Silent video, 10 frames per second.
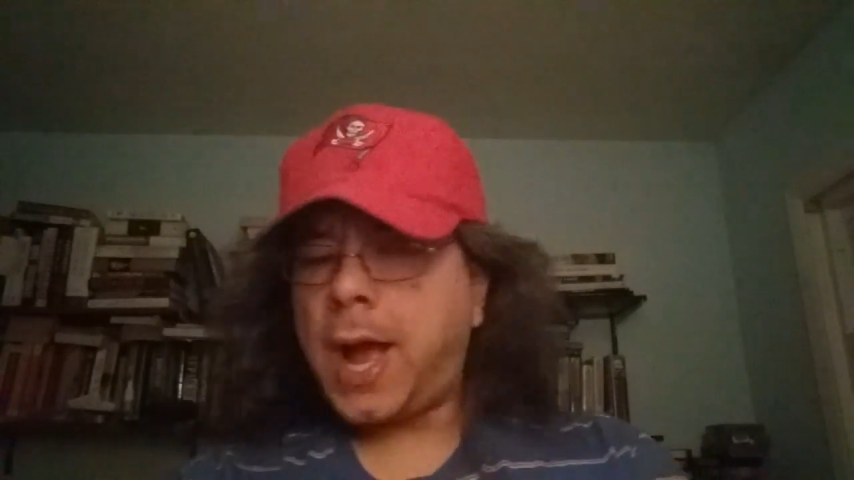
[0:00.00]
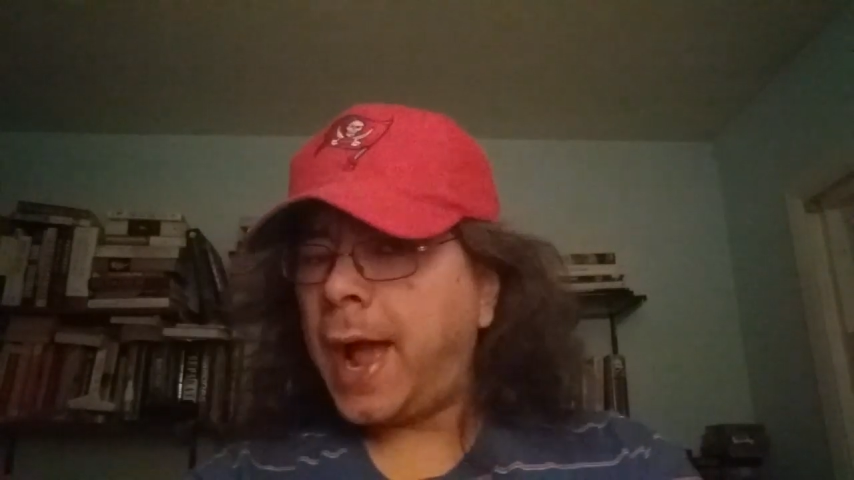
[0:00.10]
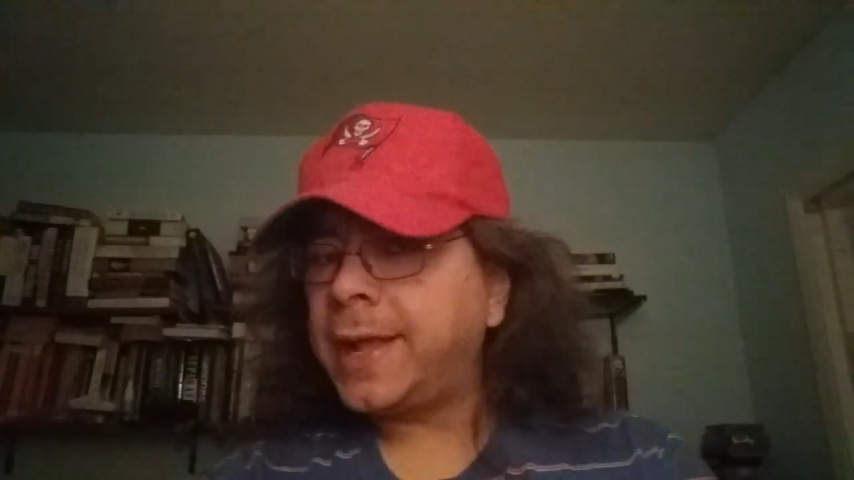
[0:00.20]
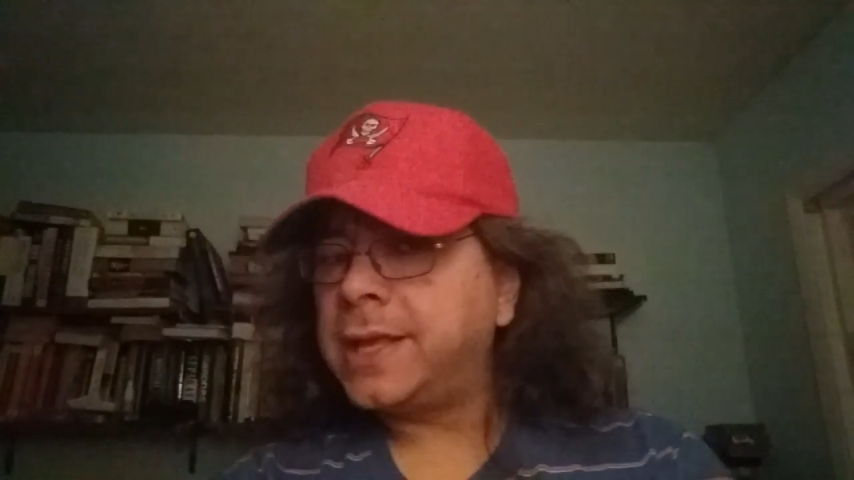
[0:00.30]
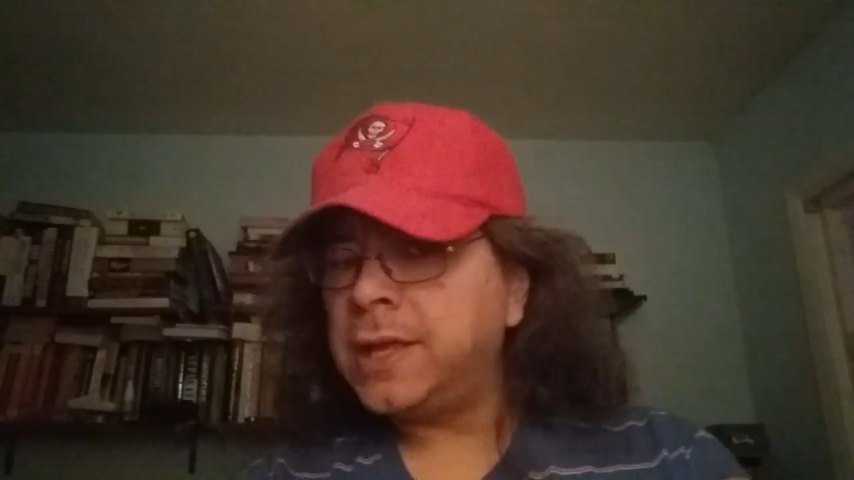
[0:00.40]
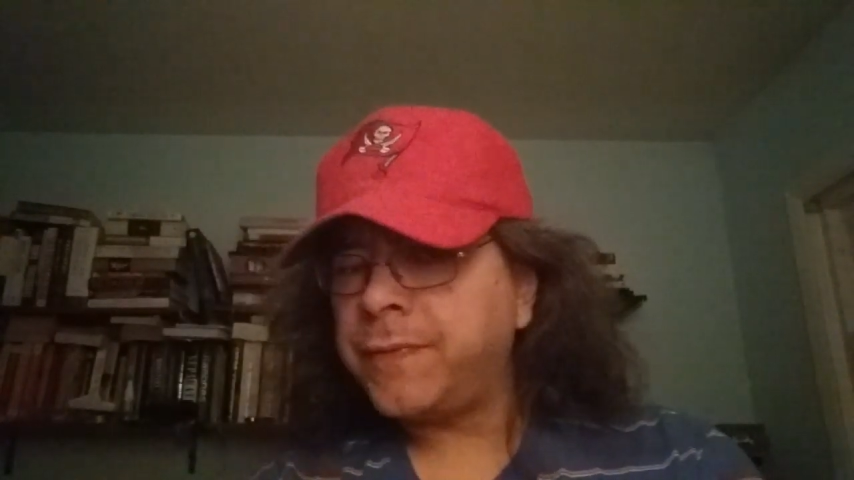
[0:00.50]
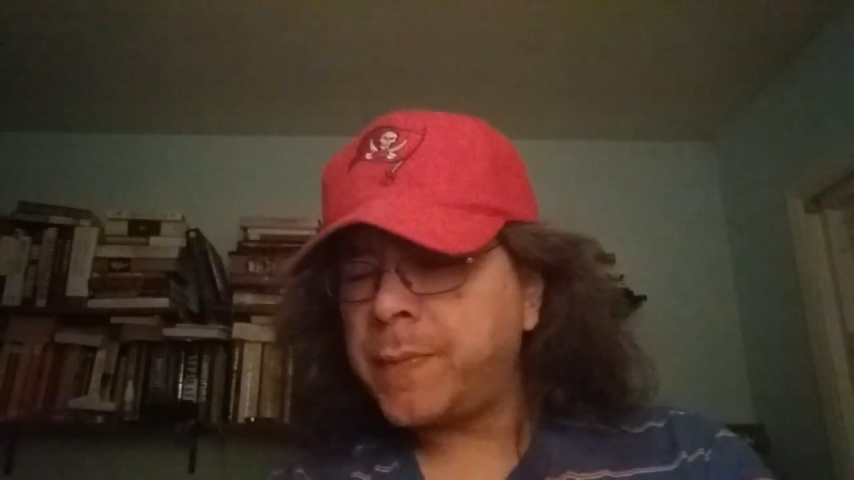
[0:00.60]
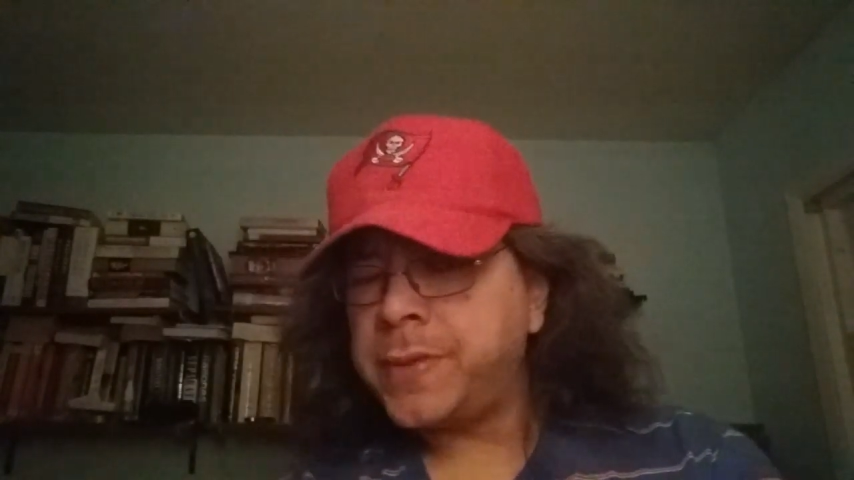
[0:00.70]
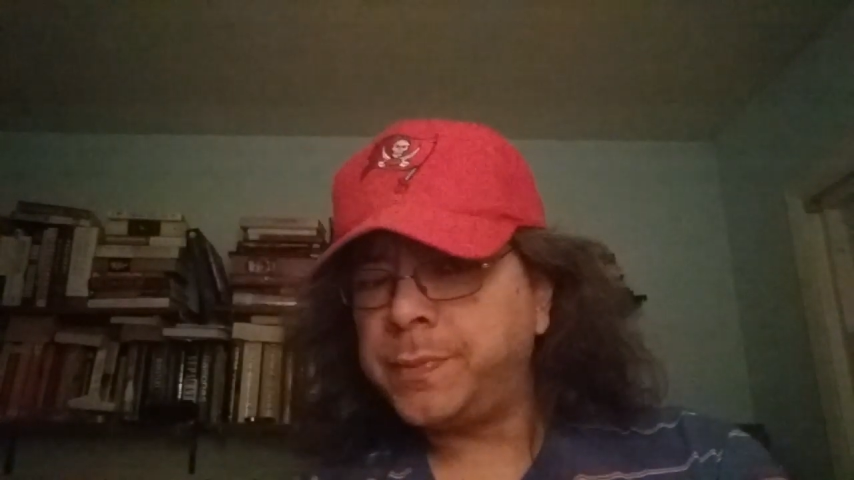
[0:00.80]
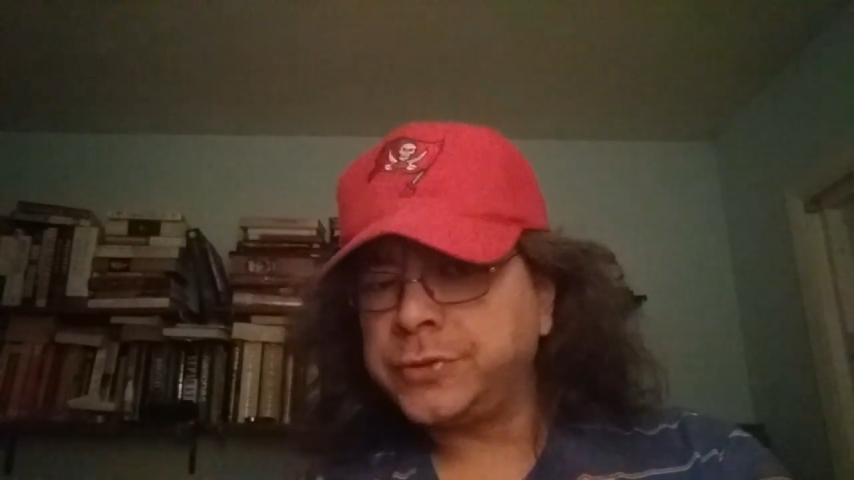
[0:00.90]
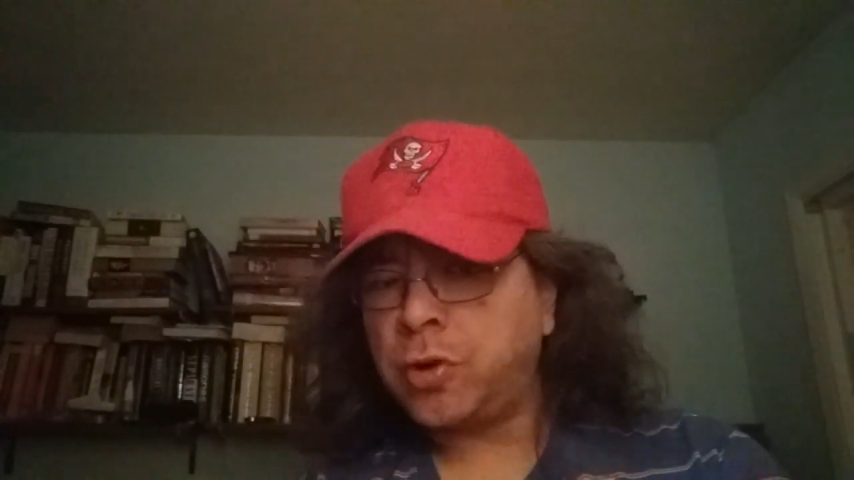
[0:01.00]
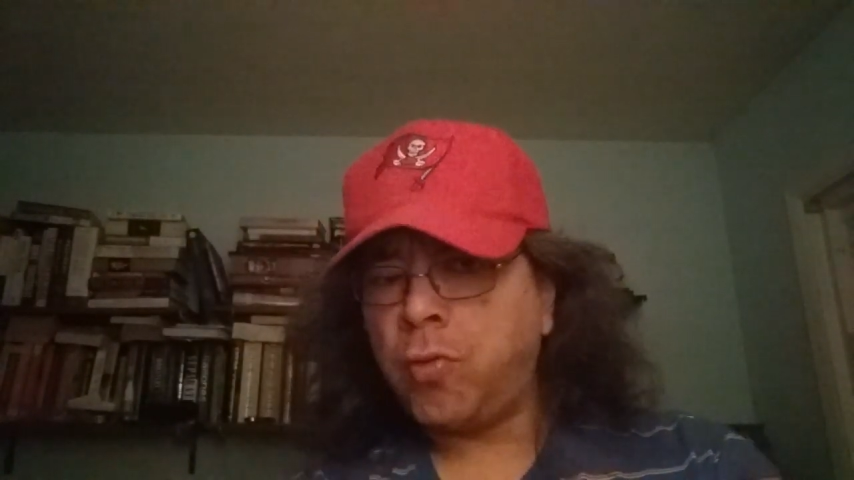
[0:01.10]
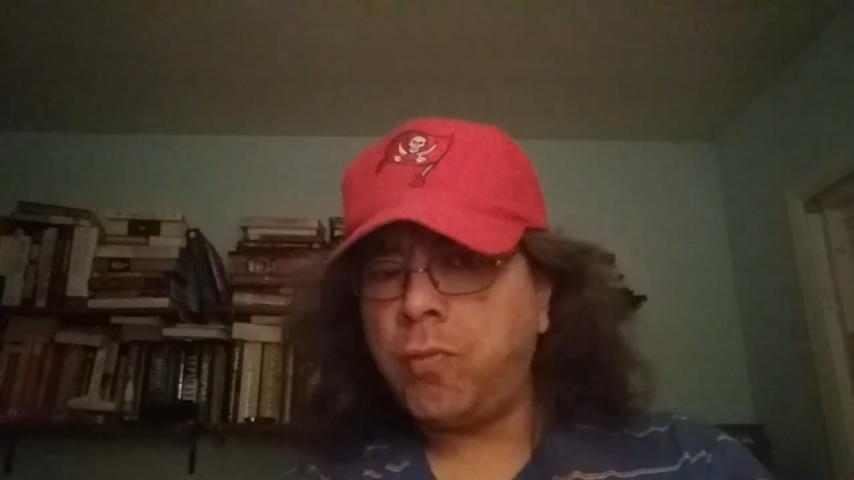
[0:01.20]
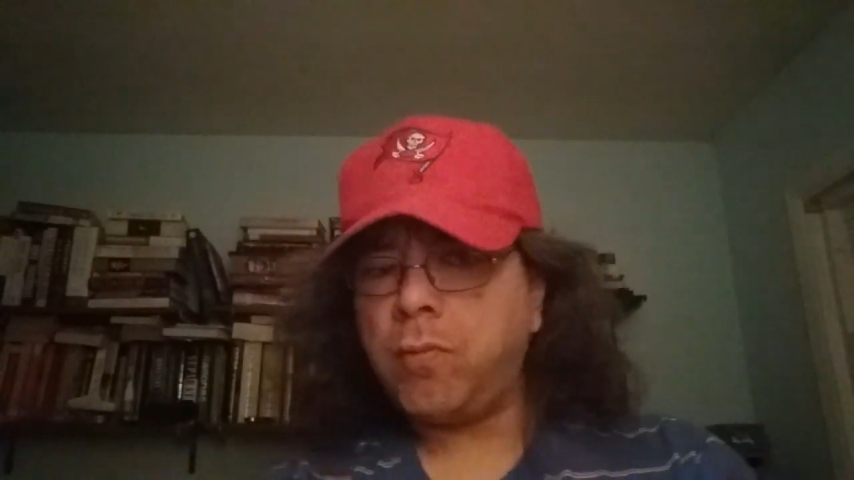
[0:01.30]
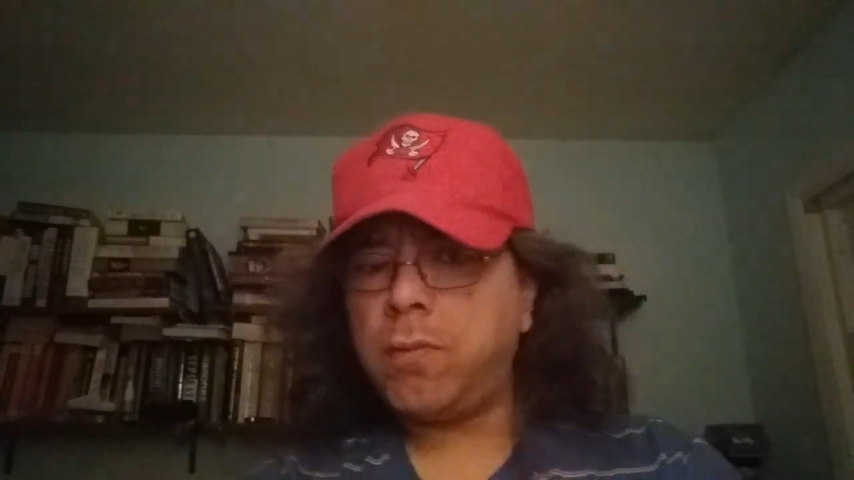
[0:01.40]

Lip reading: I get that people don't